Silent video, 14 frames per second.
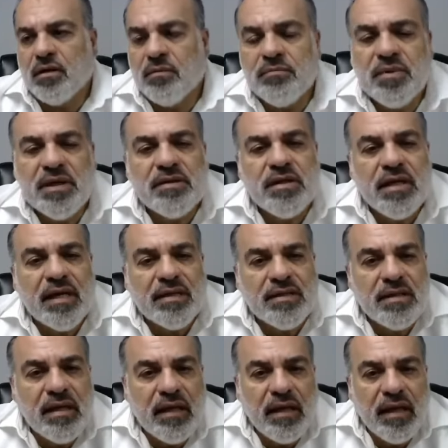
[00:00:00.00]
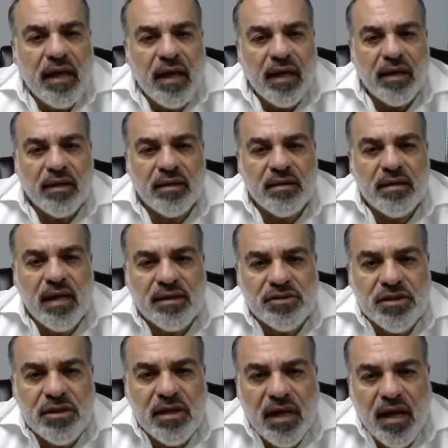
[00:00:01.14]
PTSD and
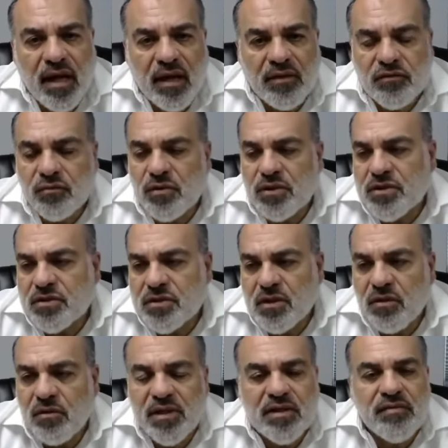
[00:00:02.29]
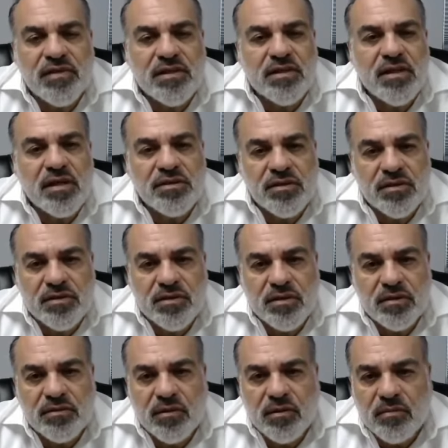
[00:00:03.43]
HDS, which is a human devastation
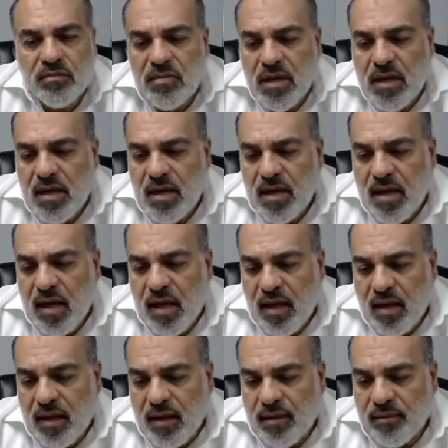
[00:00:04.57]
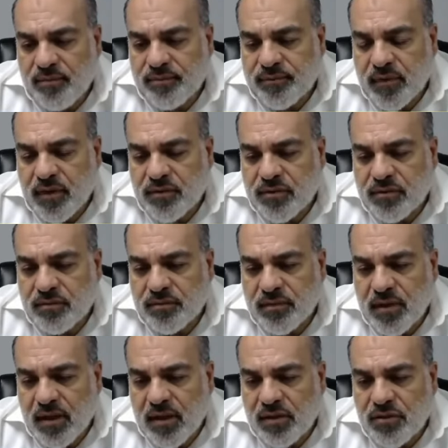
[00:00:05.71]
syndrome,
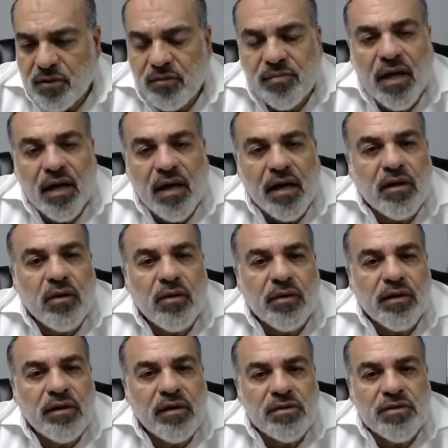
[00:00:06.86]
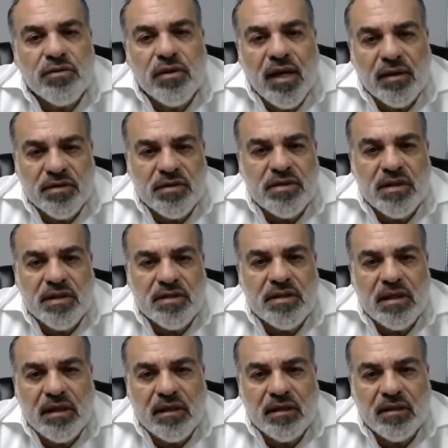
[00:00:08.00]
a term that I coined in
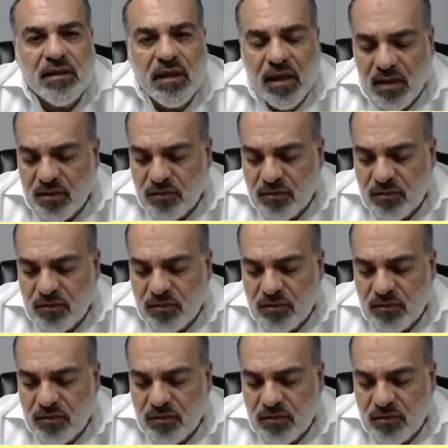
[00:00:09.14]
2016 and